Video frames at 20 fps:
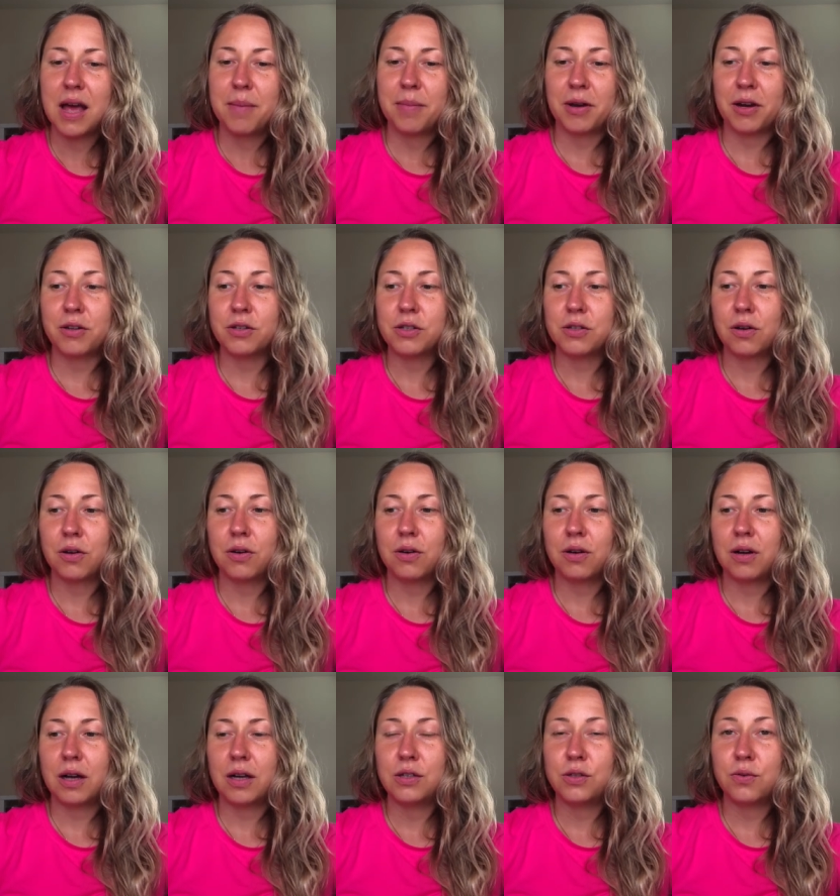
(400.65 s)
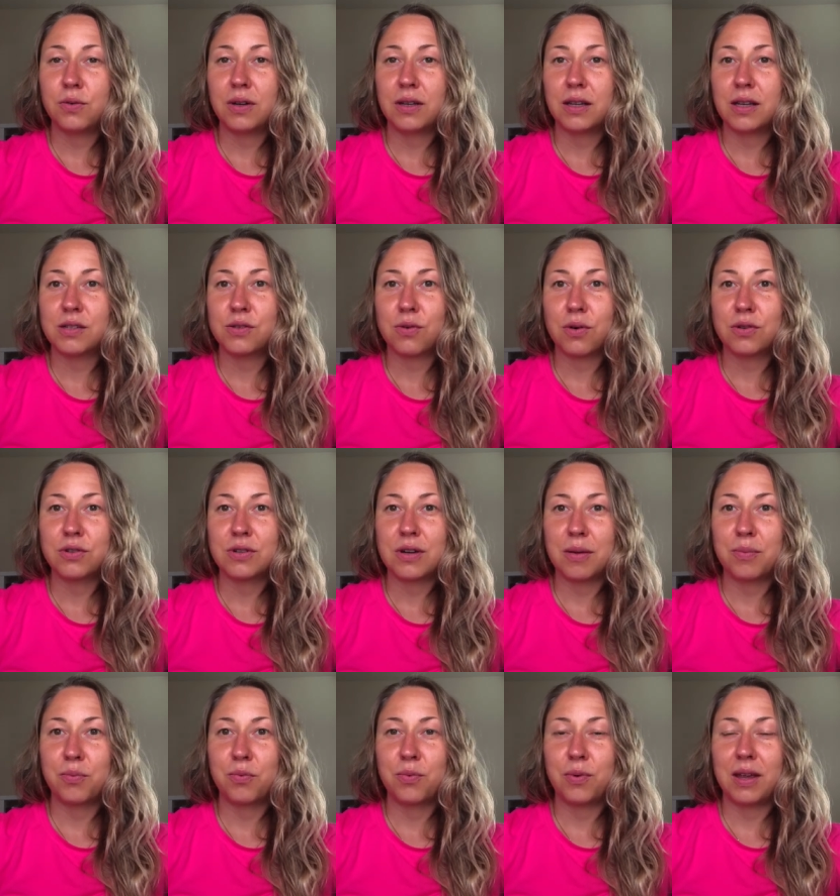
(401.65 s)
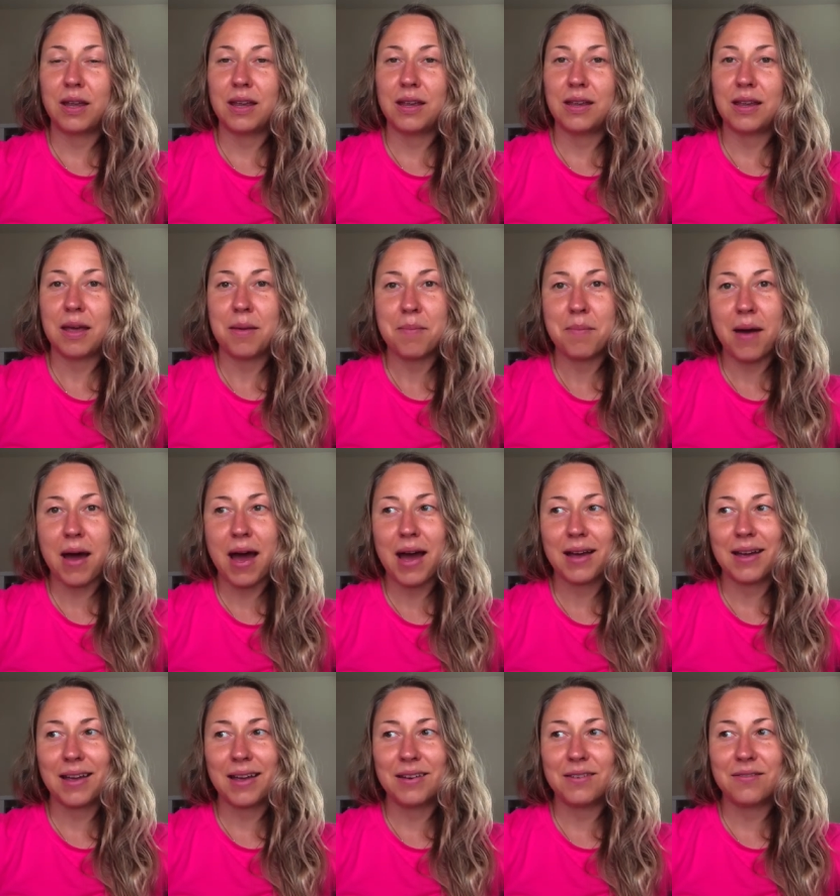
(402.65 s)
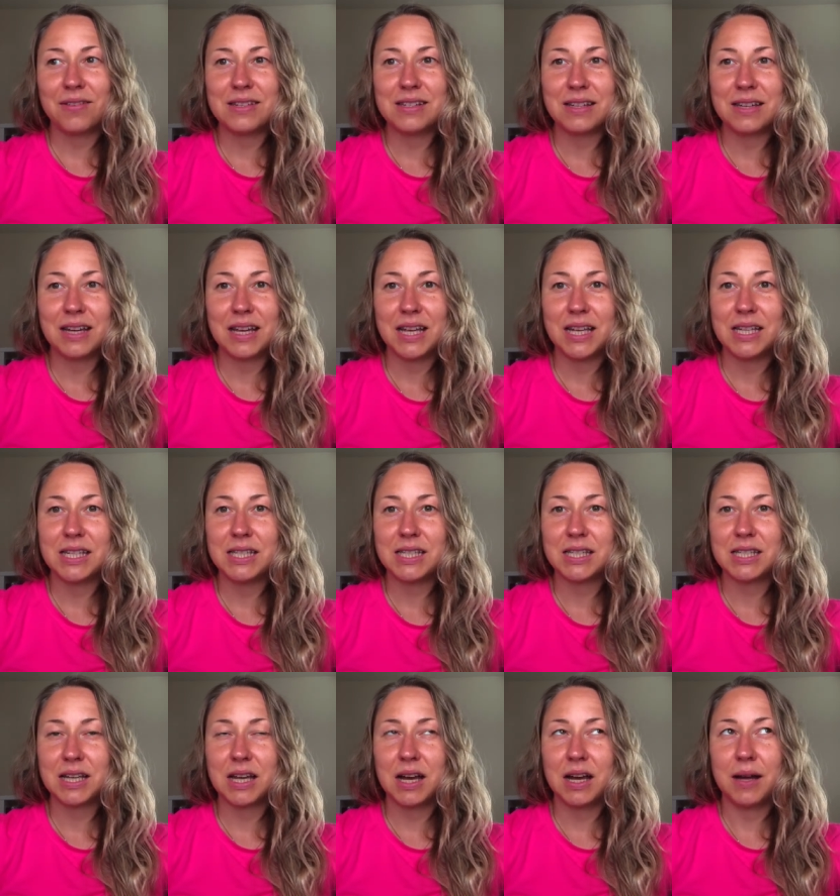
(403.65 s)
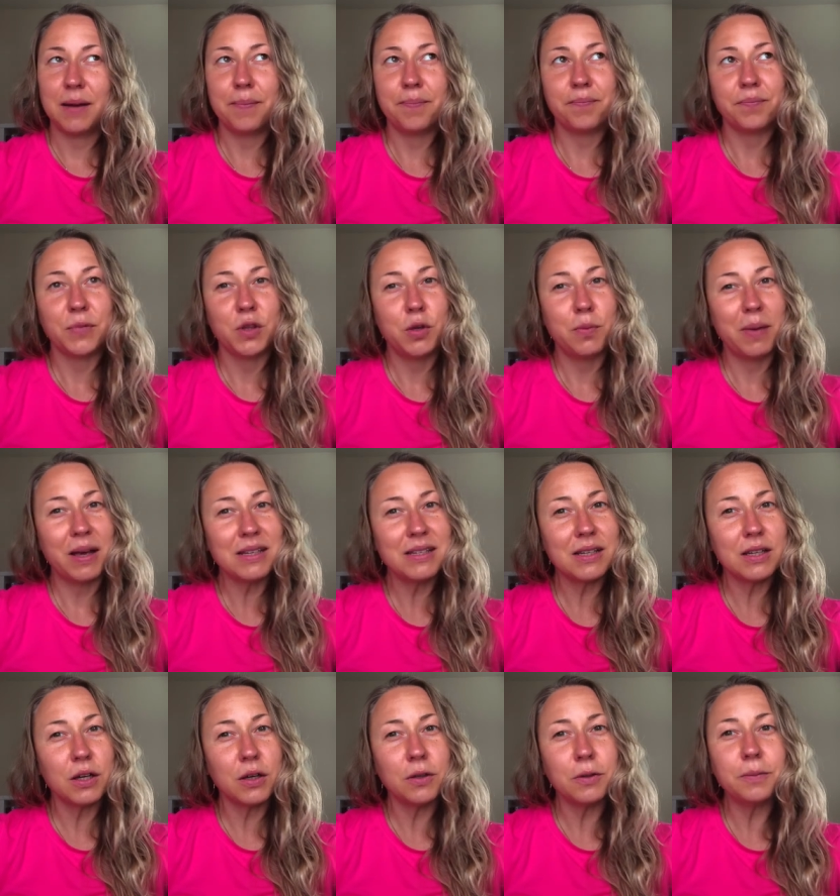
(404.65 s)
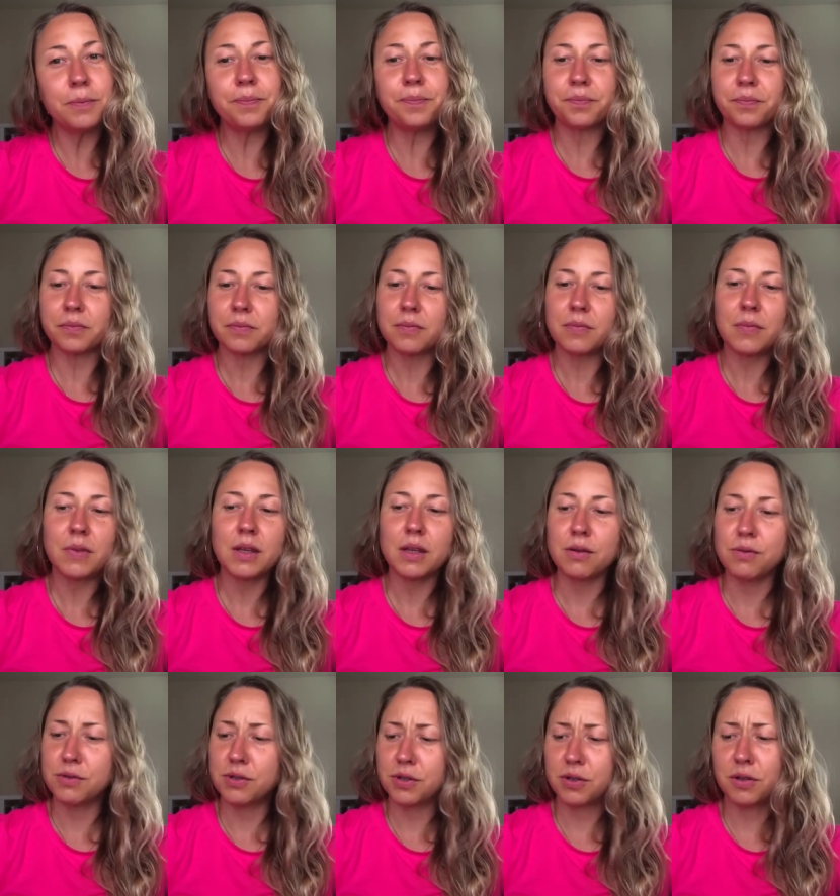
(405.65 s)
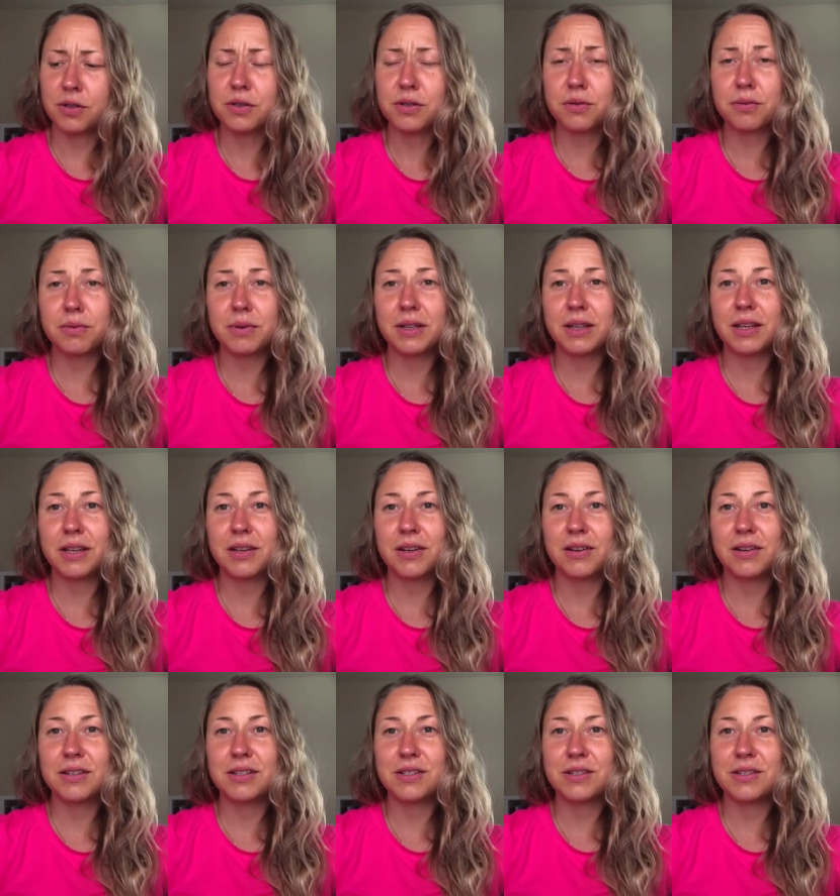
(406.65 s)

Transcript: But also uh, during this road trip, we came back and visited um, New Mexico, which is also really good.